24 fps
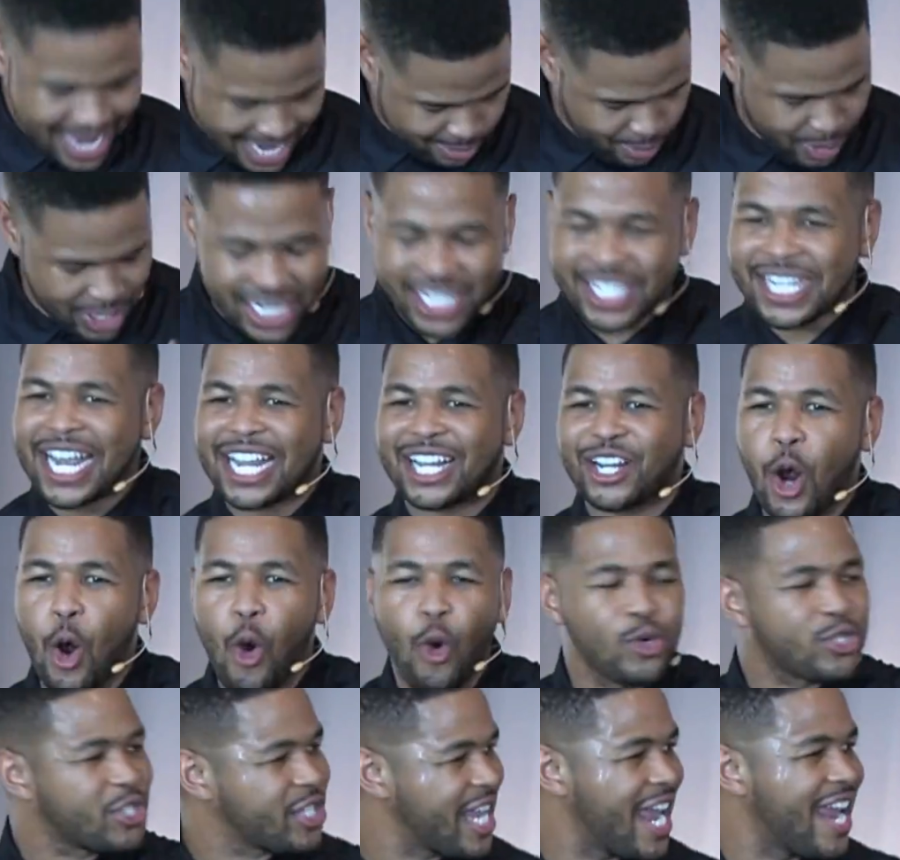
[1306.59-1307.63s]
When he said
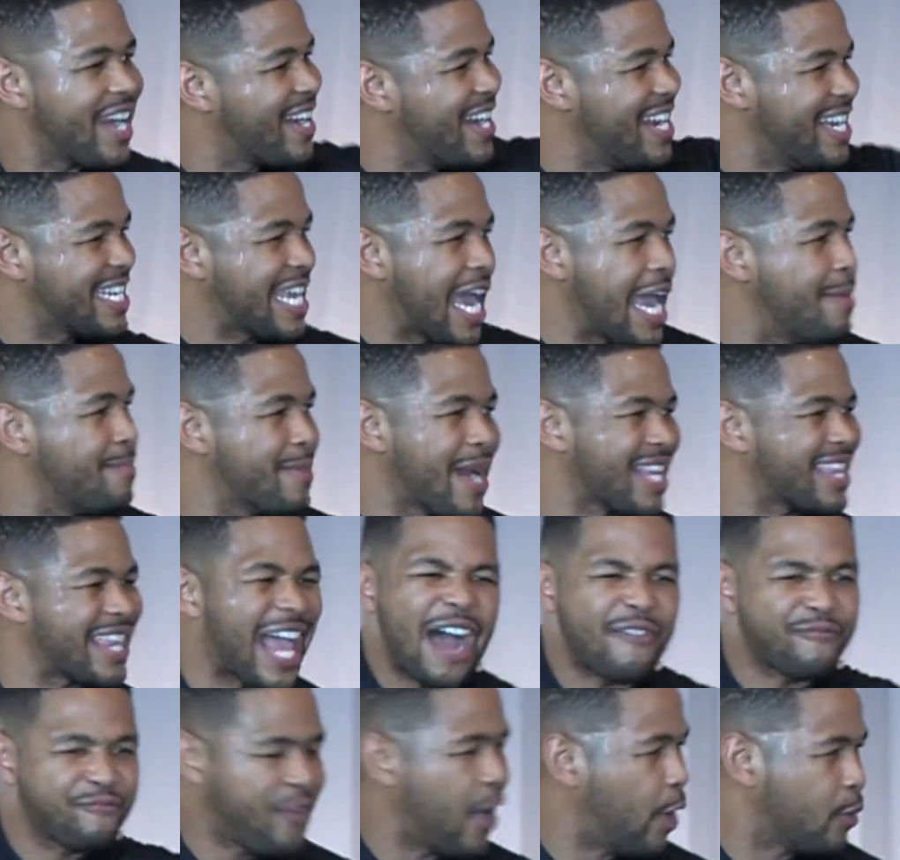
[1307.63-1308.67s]
gold standard, he gave me that,
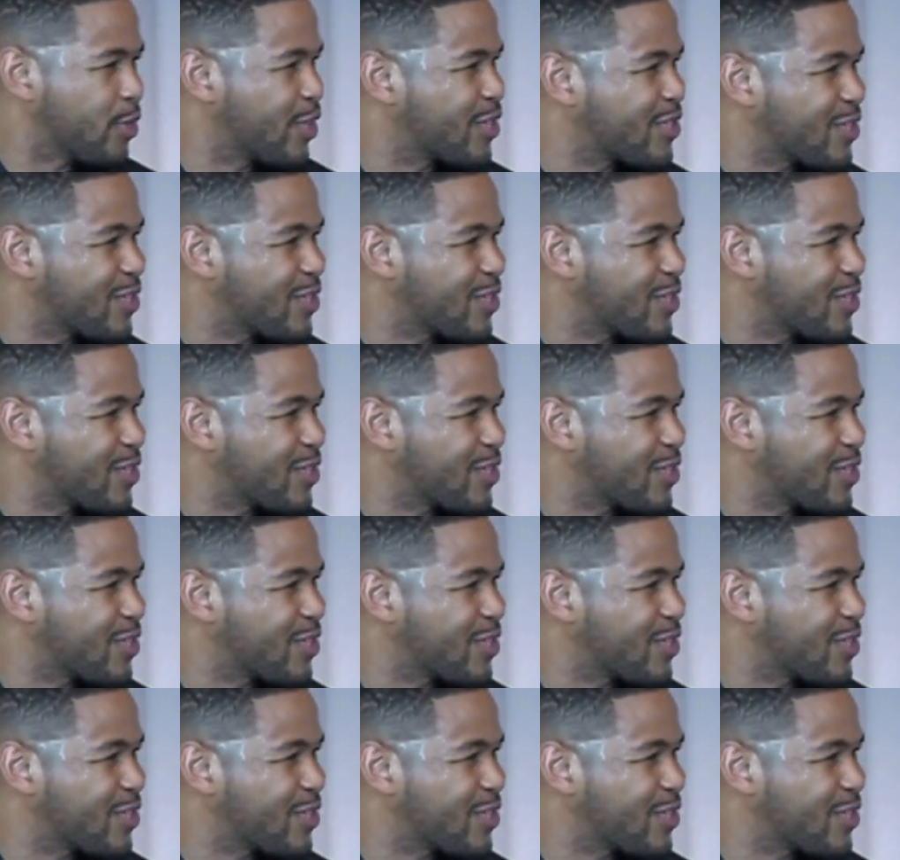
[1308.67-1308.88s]
I felt a